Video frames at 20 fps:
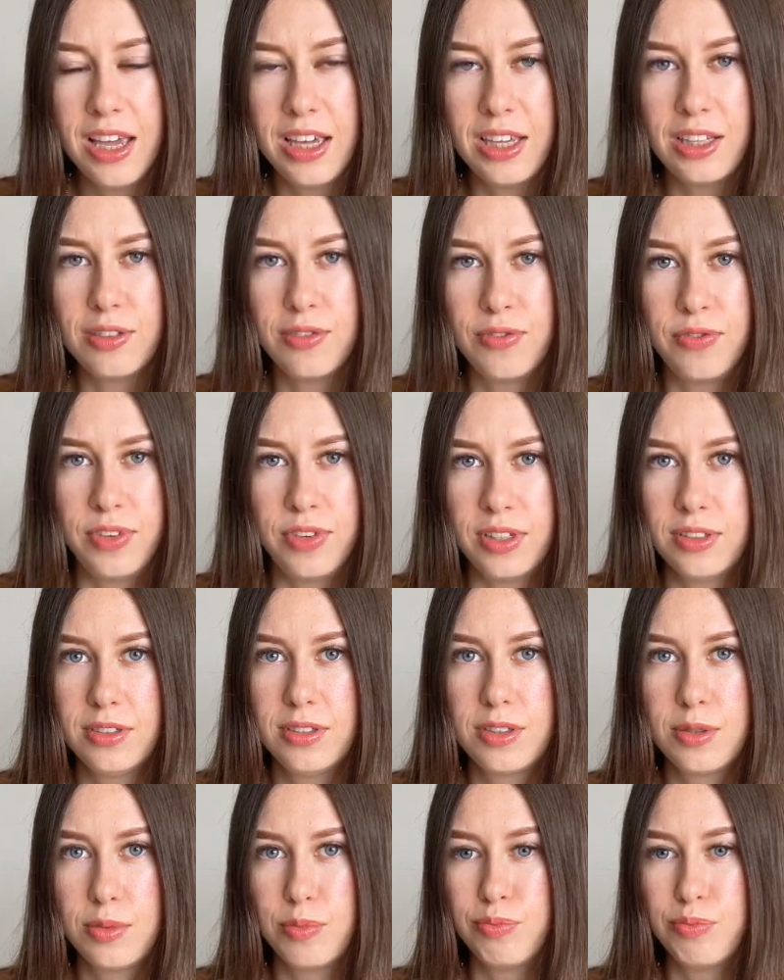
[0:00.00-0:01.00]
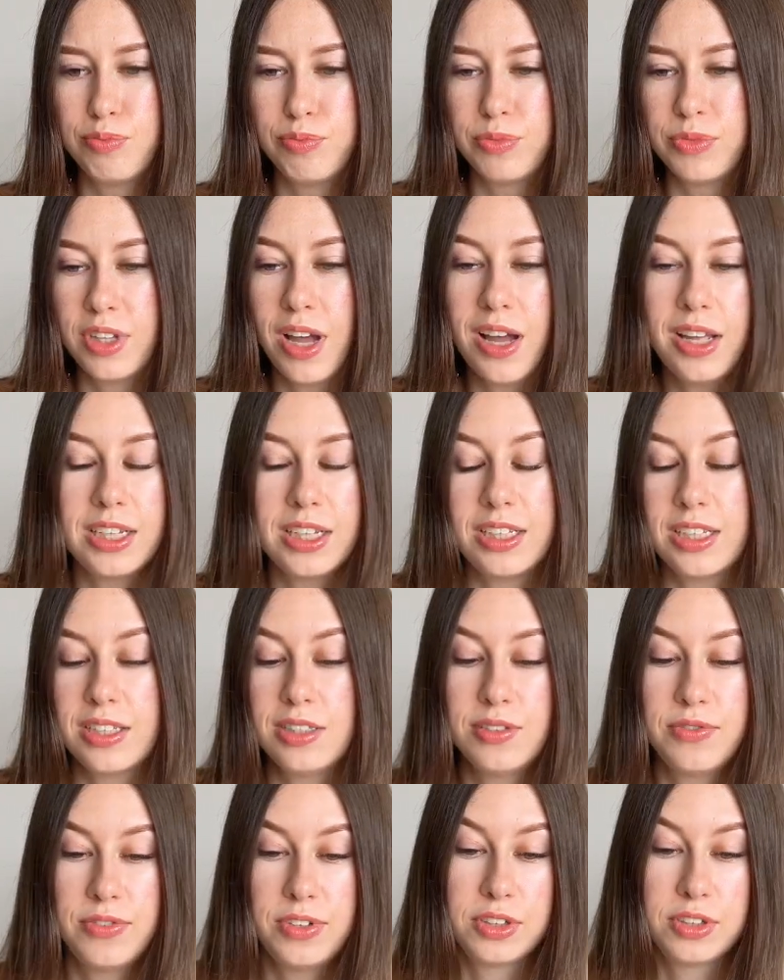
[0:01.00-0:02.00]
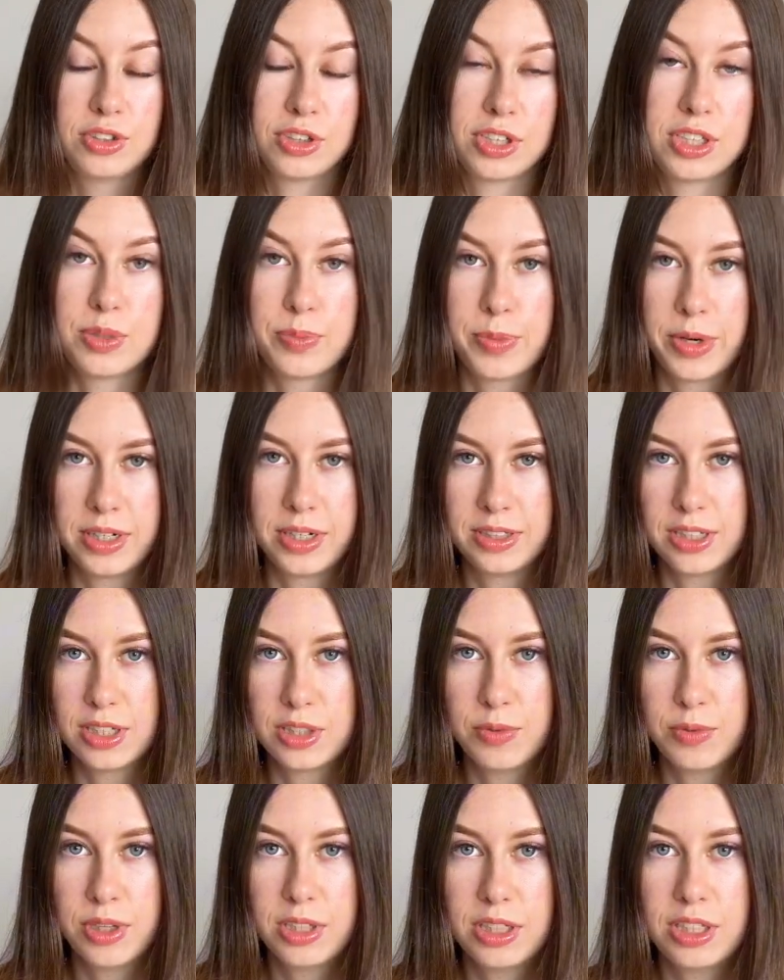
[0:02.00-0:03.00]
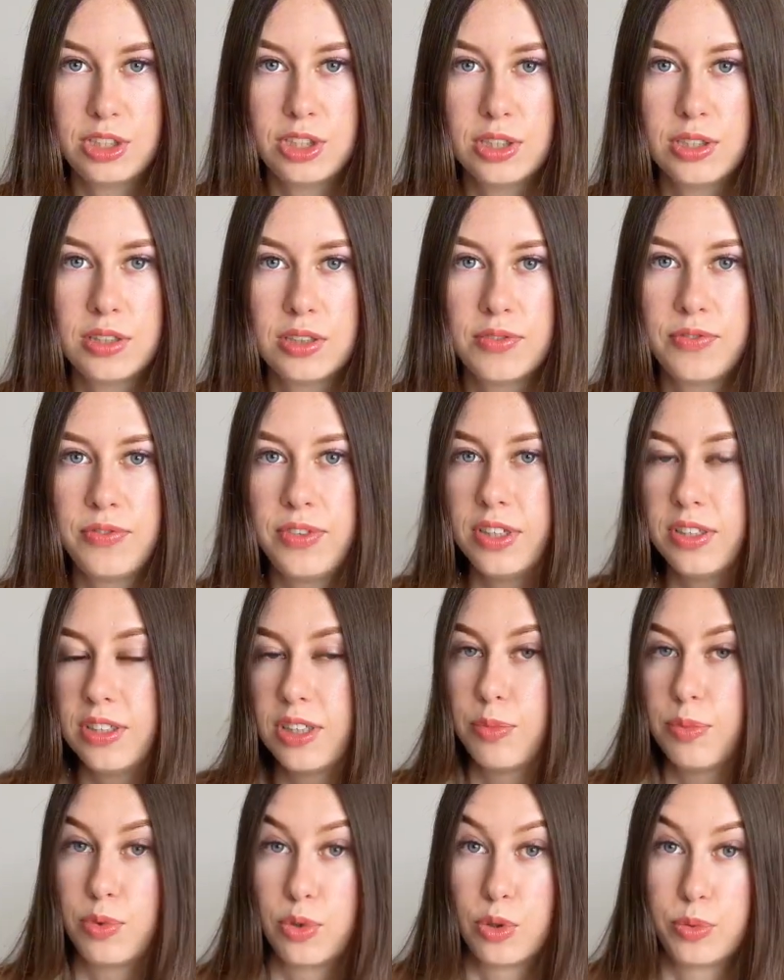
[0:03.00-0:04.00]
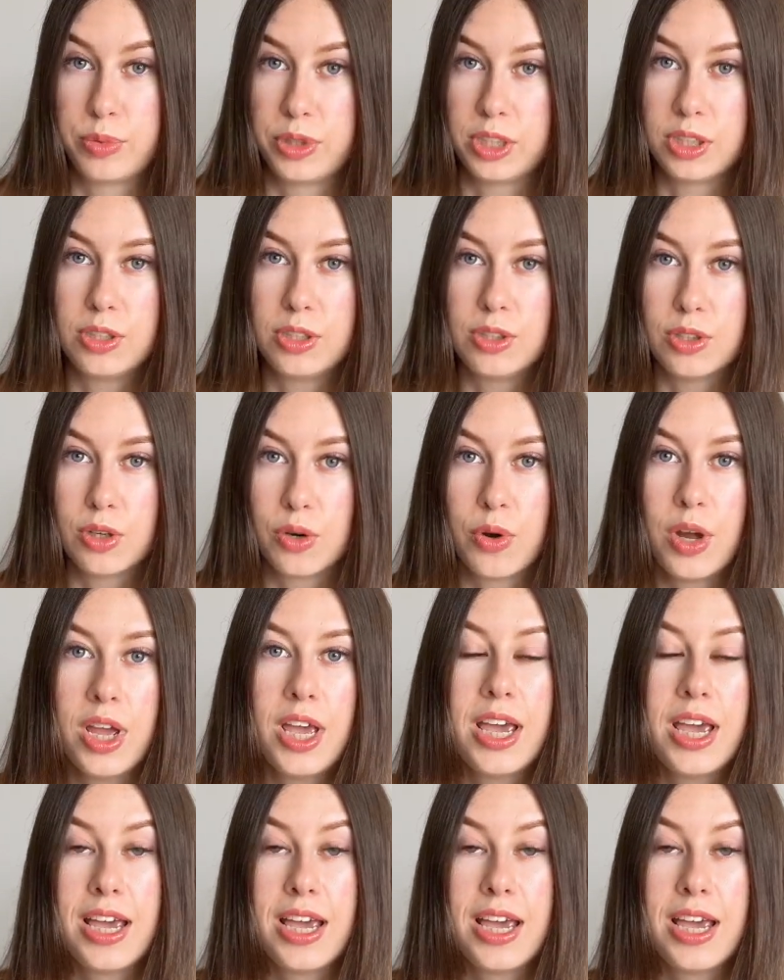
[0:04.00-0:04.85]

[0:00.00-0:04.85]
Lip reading: It doesn't feel transparent as well. It just feels appropriate, you know.